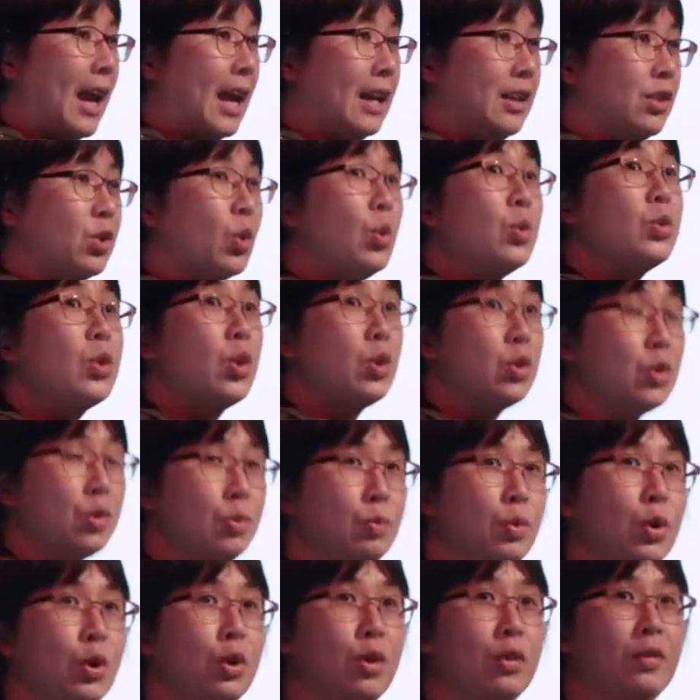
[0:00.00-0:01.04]
and it's also
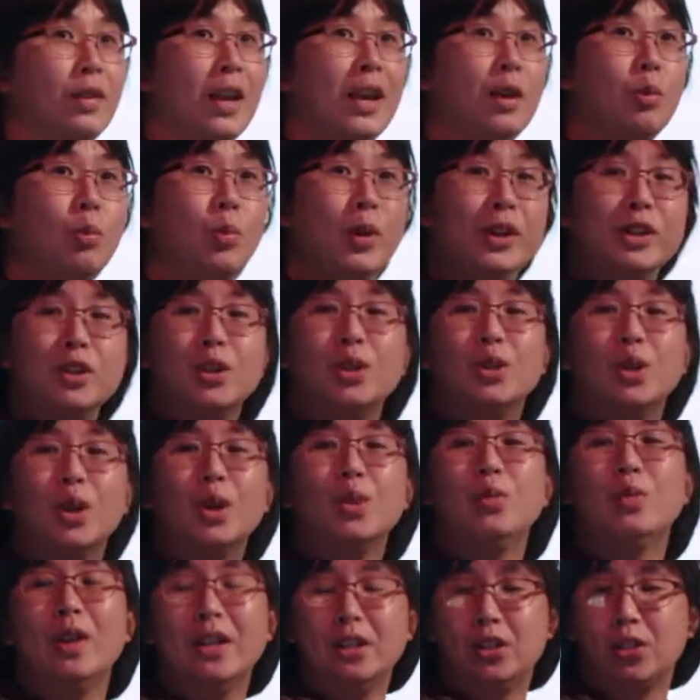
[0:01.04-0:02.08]
smooth. And when you're
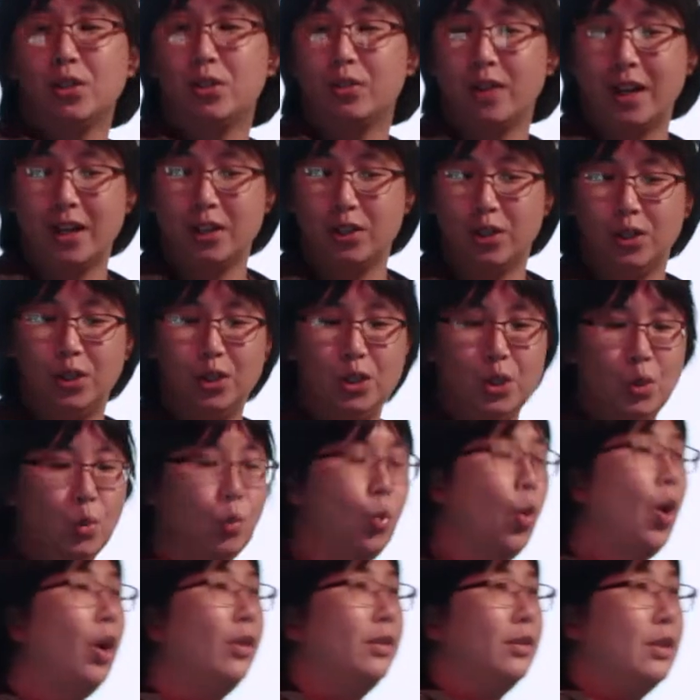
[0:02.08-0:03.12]
doing registration, you
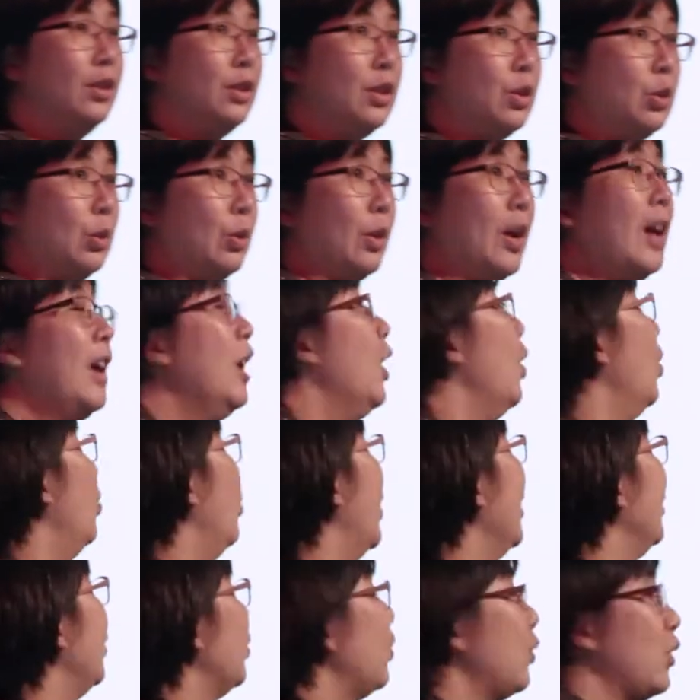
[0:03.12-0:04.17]
want to
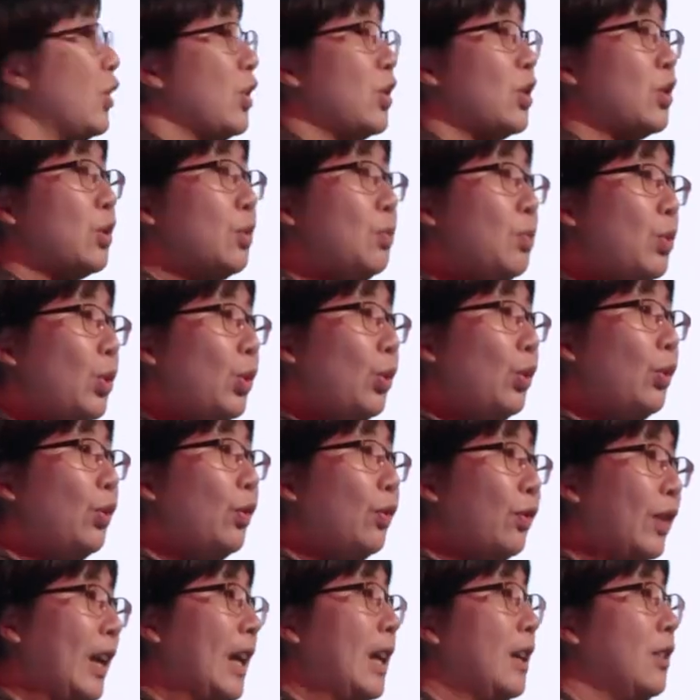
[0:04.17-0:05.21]
register smooth
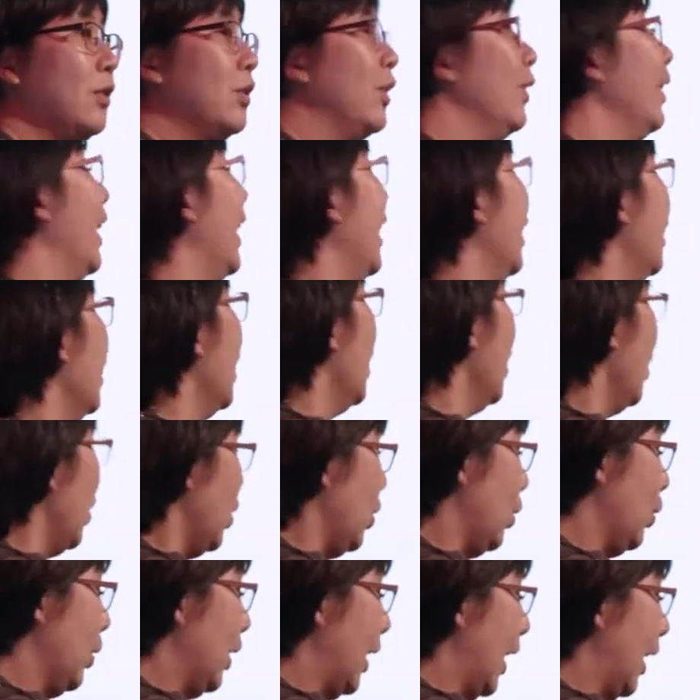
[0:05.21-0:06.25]
things so that
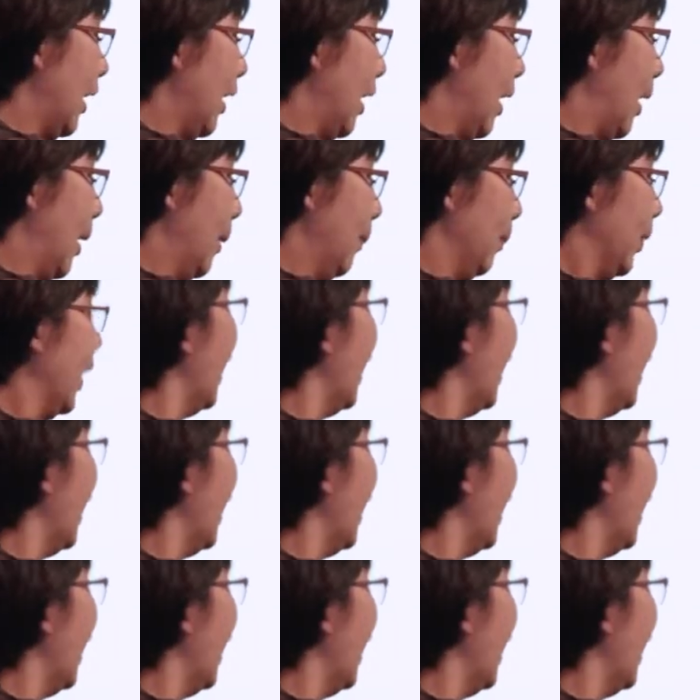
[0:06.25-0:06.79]
you can